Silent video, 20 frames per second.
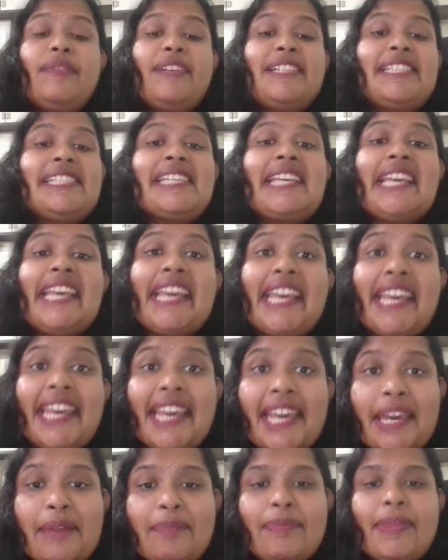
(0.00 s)

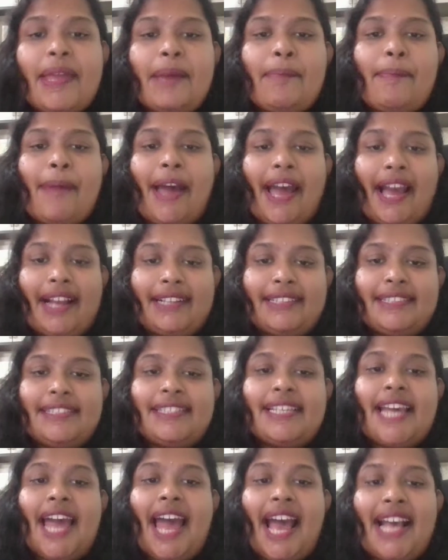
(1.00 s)
skip the
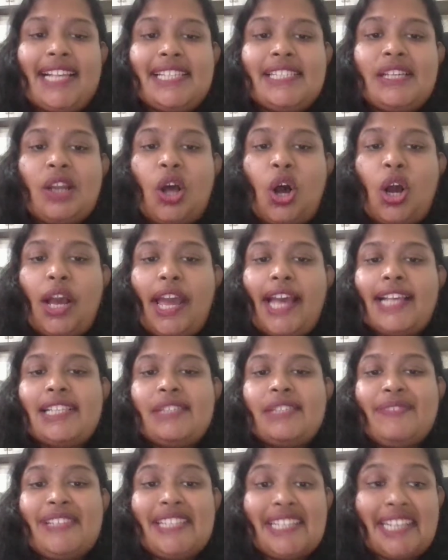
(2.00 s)
math as long
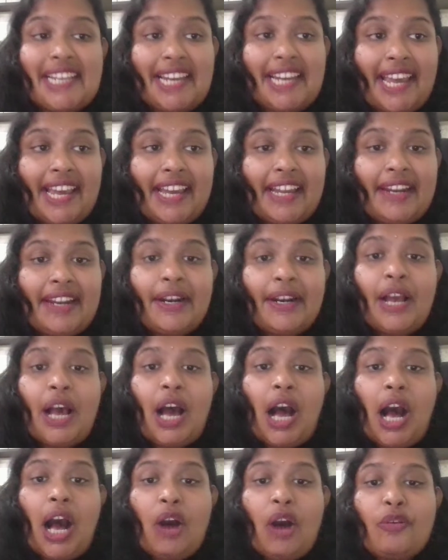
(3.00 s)
as we declare
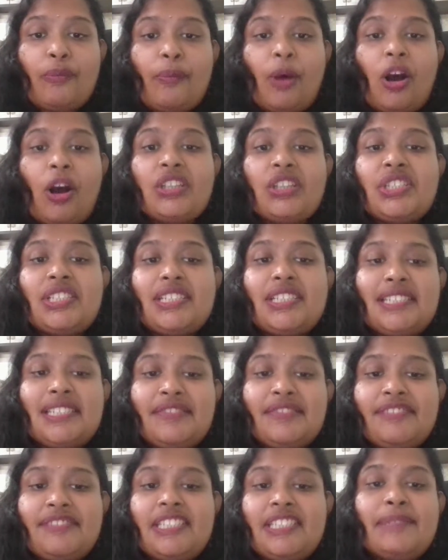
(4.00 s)
our March
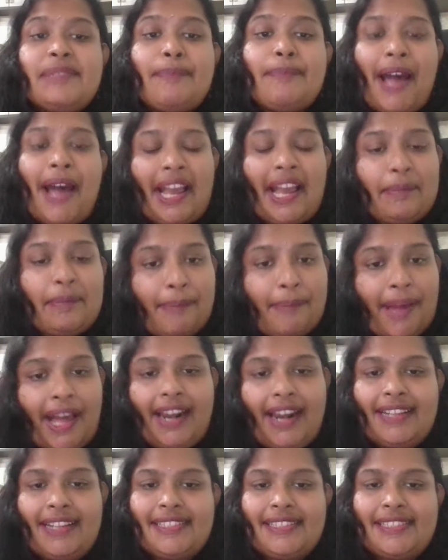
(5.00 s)
31st bank
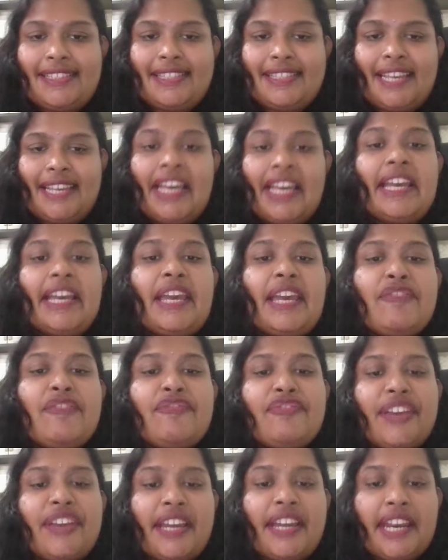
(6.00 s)
balance.
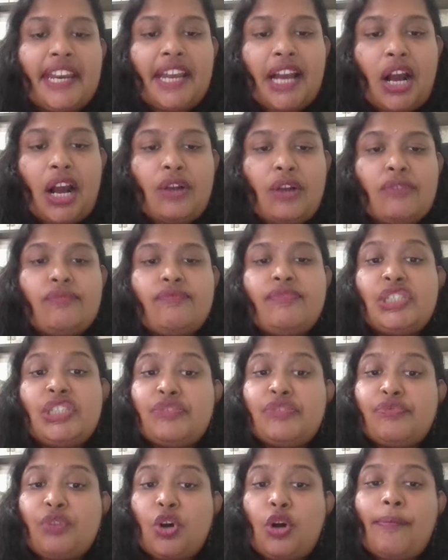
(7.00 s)
If figuring out
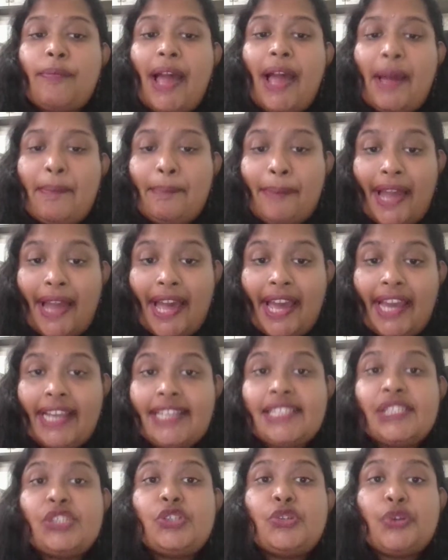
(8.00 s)
which form
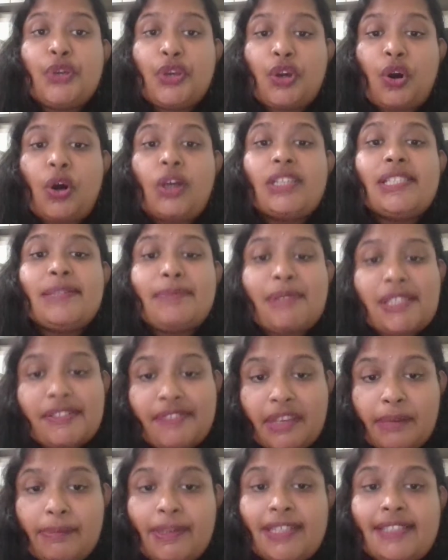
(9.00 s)
applies to your
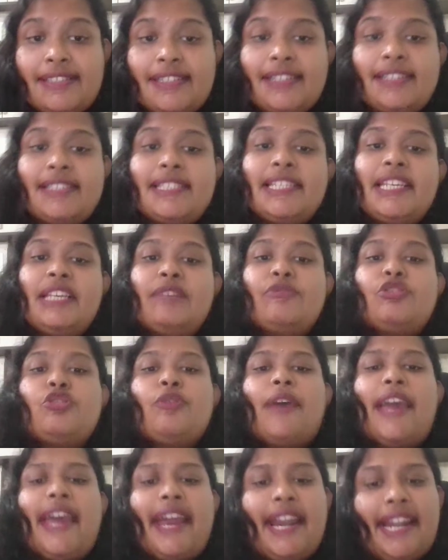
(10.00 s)
specific business gives
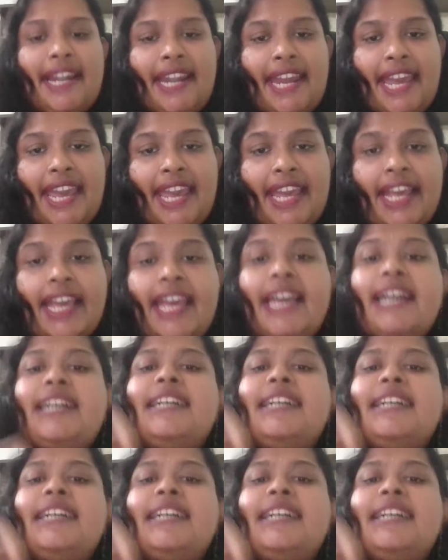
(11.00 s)
you a headache,